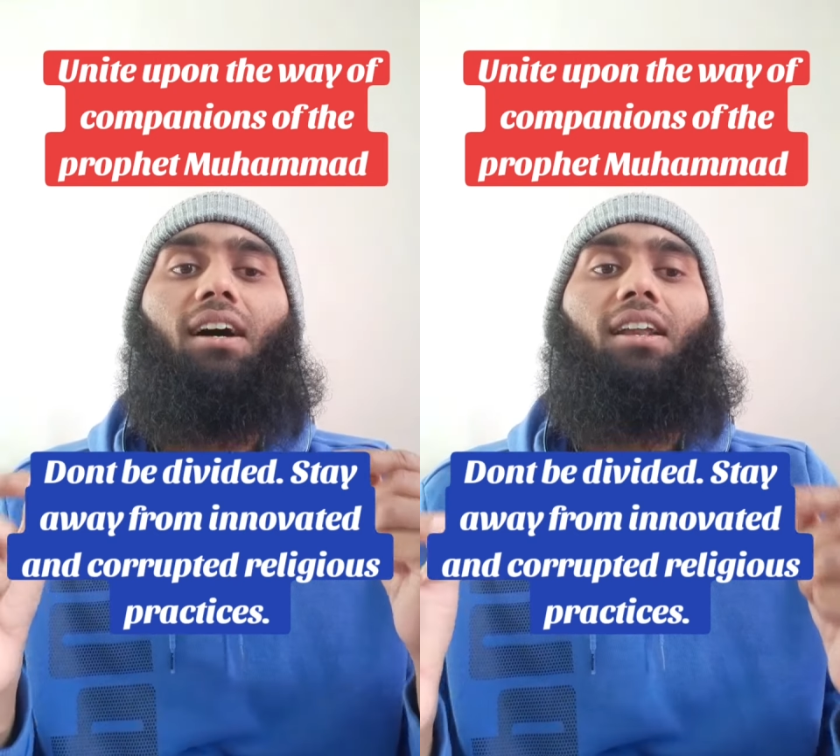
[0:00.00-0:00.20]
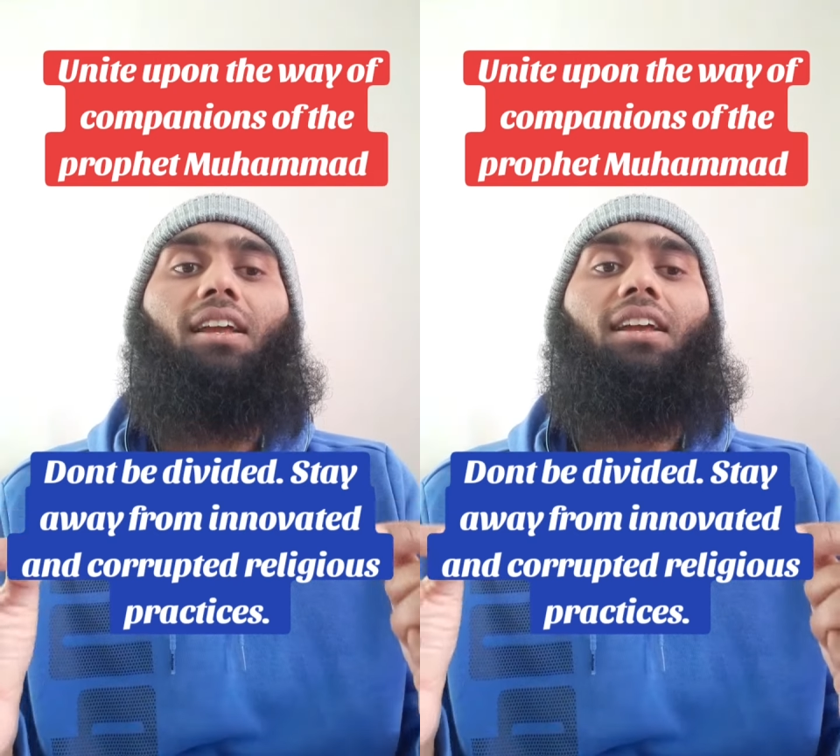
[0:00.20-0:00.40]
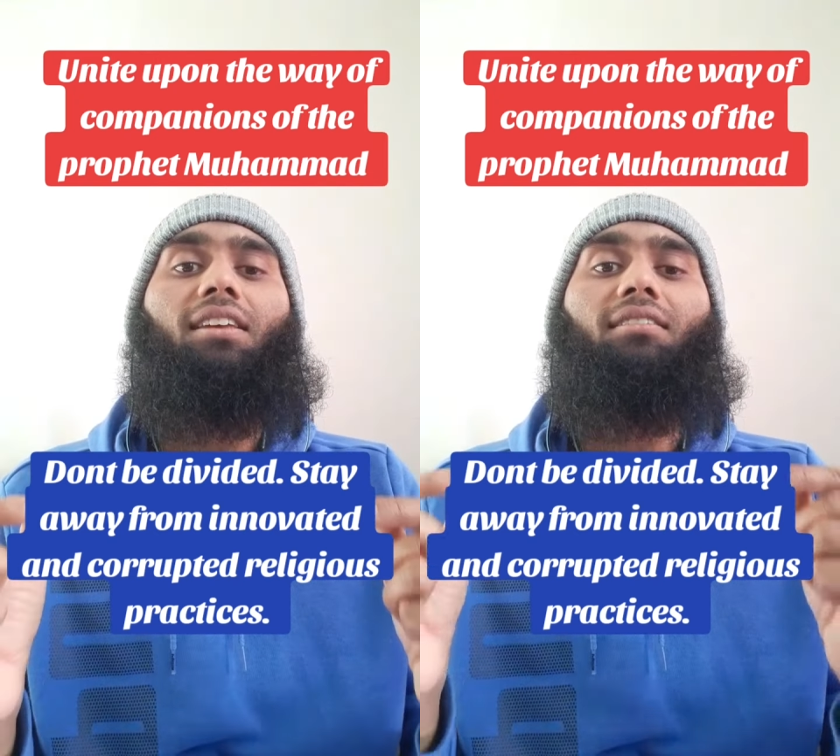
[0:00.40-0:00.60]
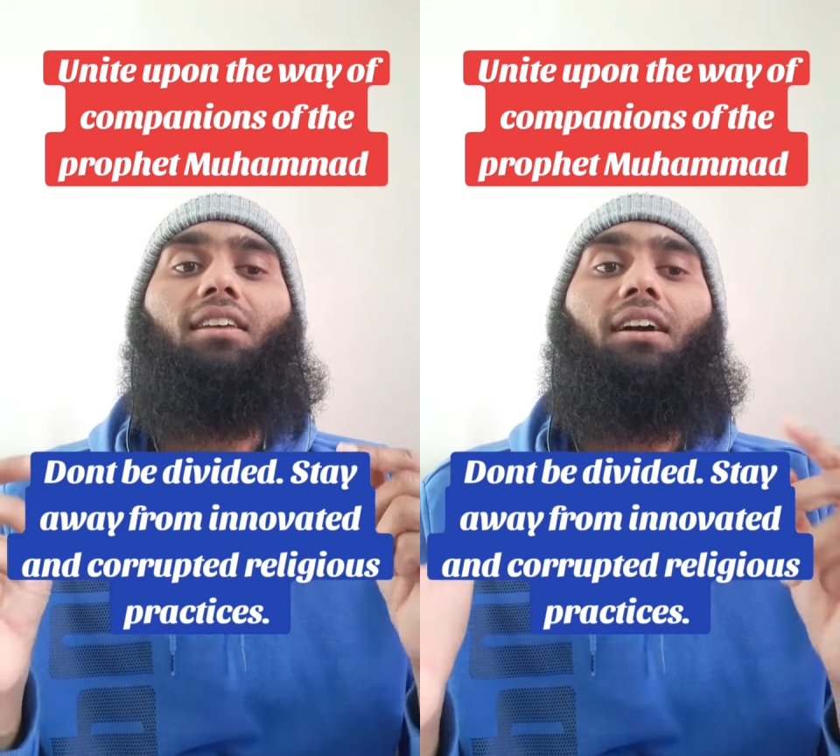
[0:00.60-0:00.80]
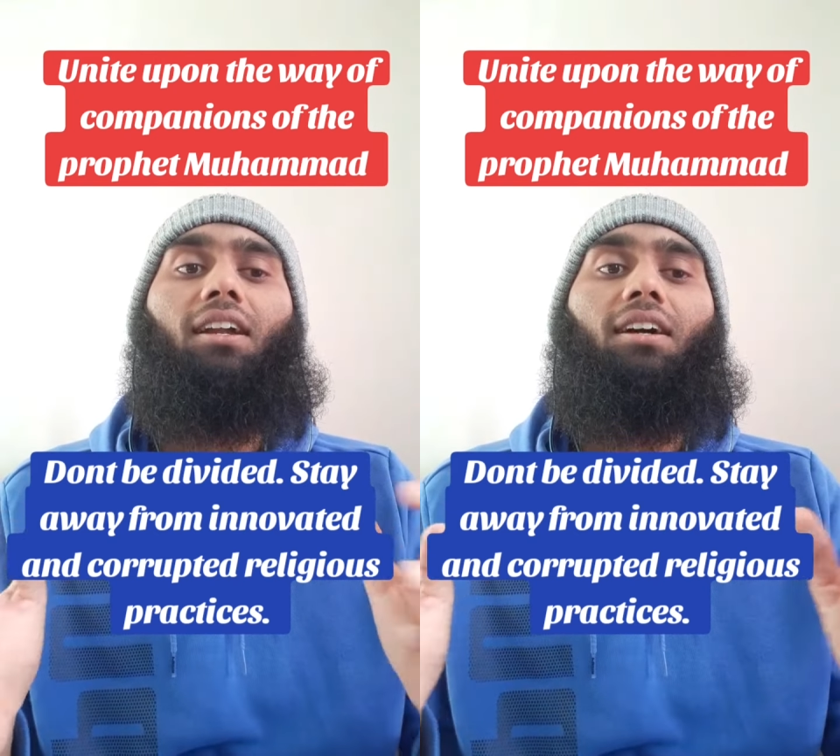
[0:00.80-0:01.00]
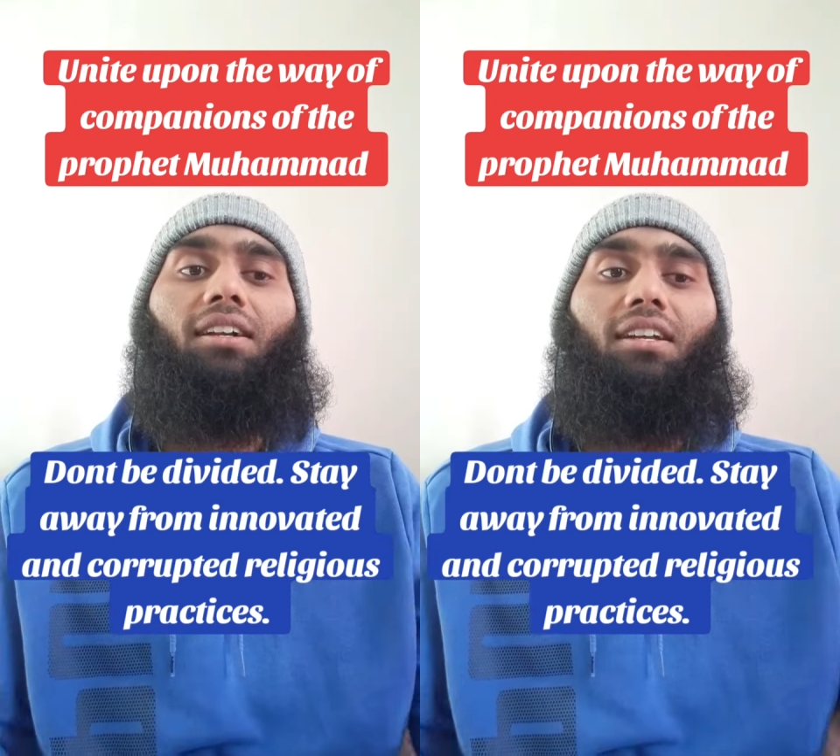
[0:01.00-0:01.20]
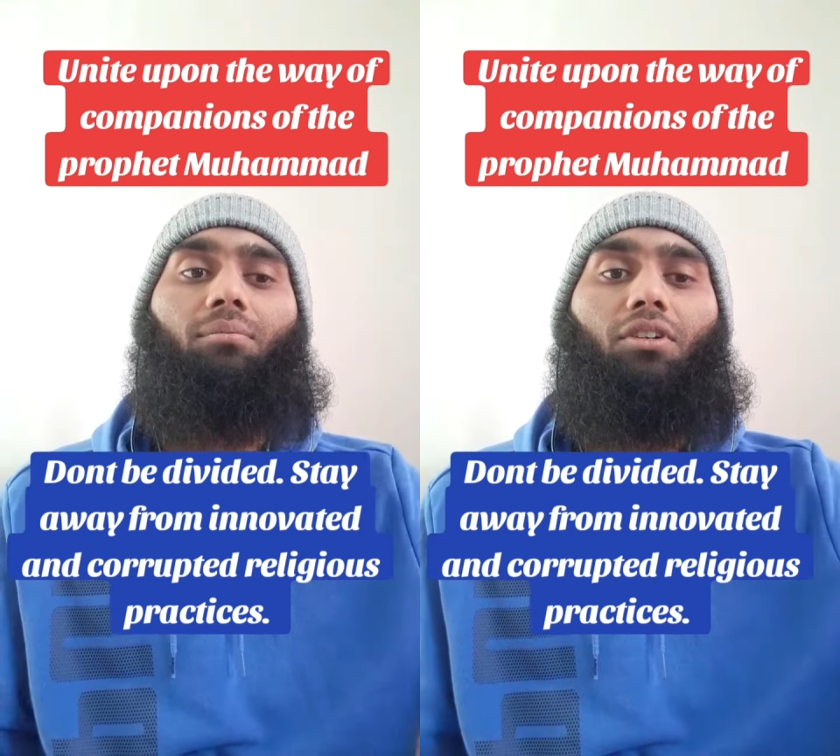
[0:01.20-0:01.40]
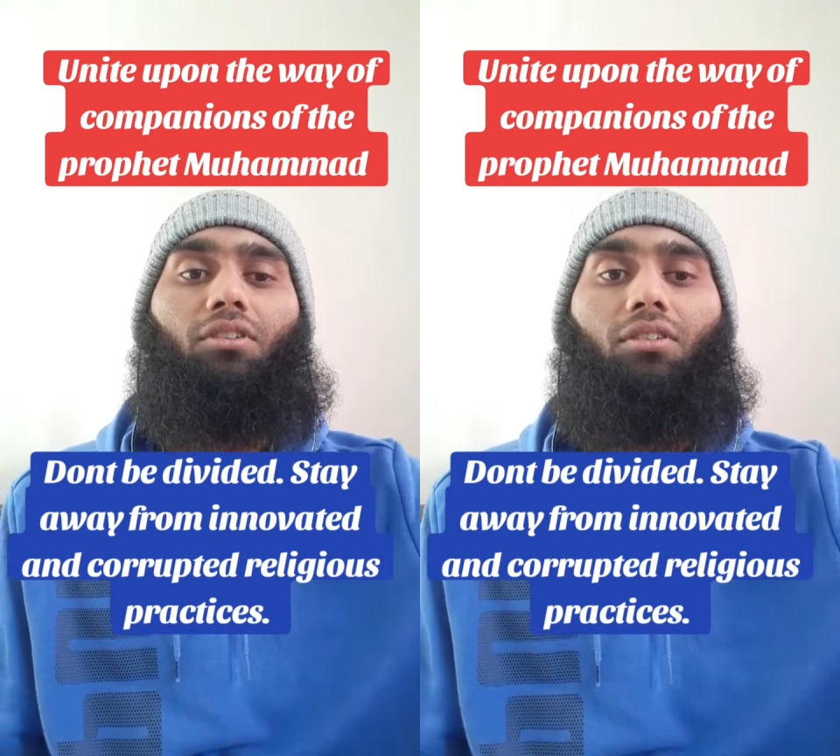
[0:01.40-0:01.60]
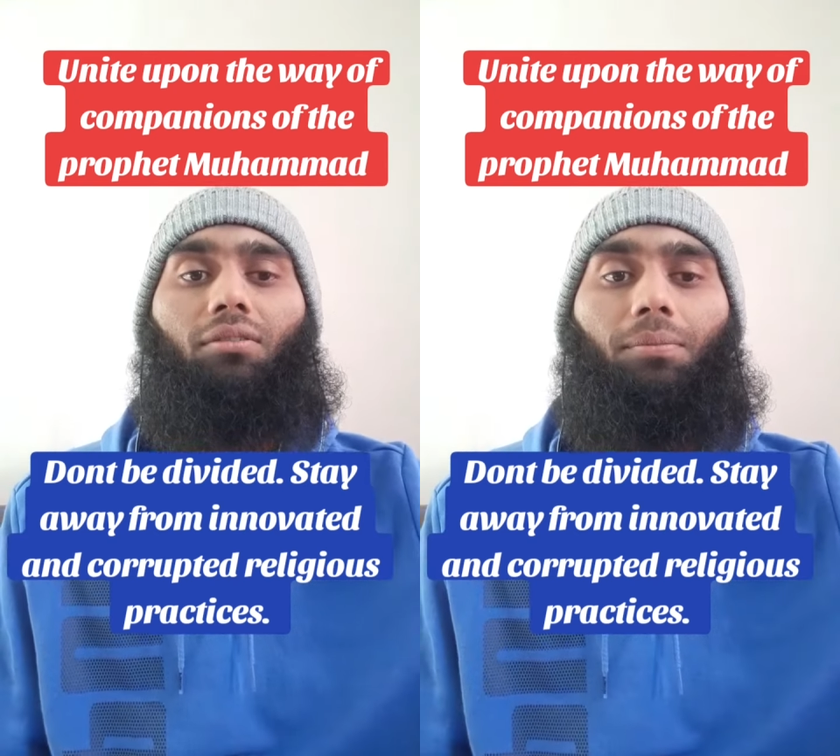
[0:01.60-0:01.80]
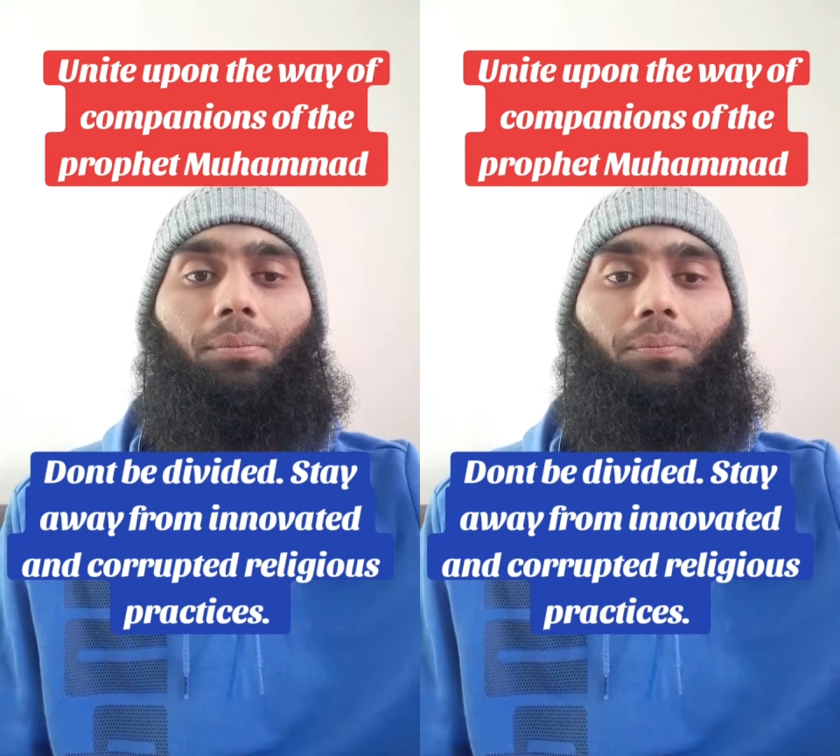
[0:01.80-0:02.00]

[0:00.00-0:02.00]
that is the great attainment